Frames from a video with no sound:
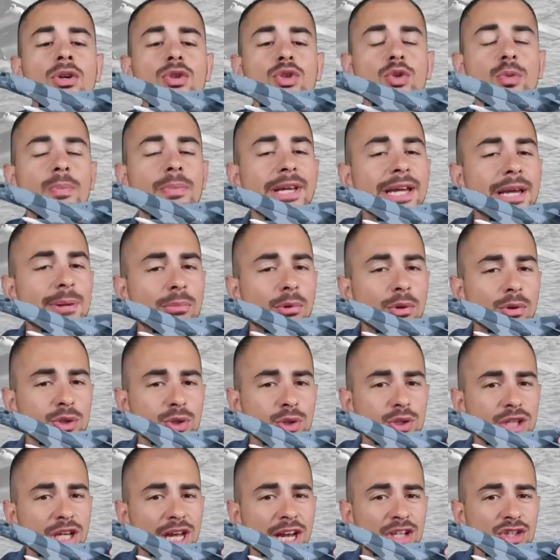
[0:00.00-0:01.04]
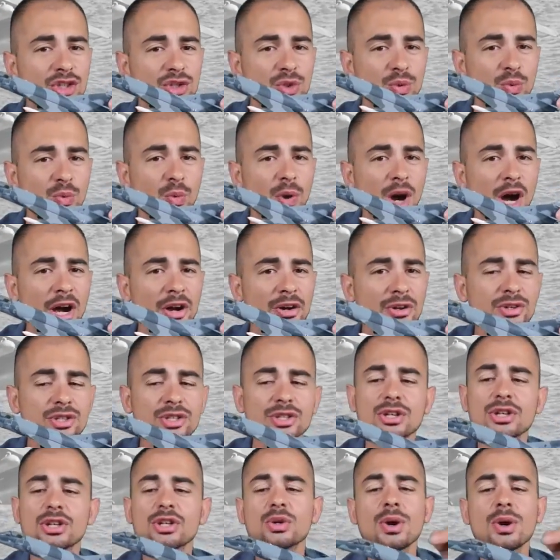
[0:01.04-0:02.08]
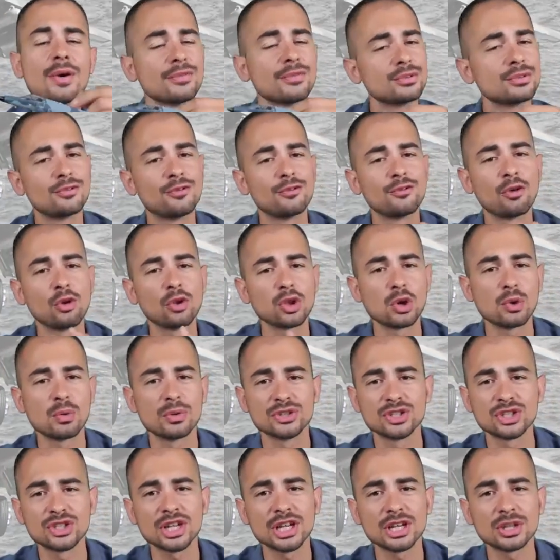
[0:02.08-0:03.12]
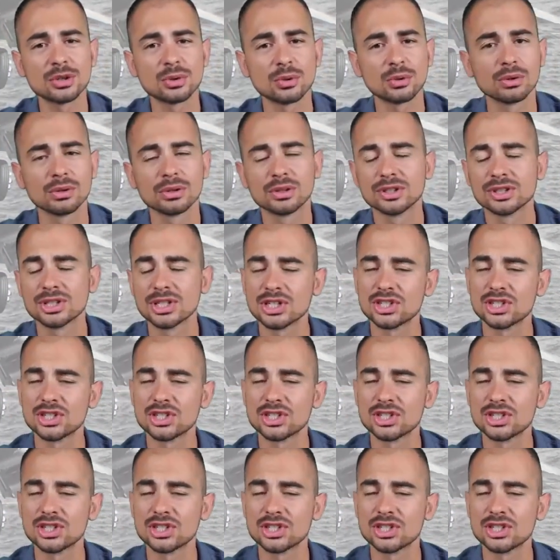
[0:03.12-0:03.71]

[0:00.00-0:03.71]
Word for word: To be able to catch the wires, you have to follow a signal.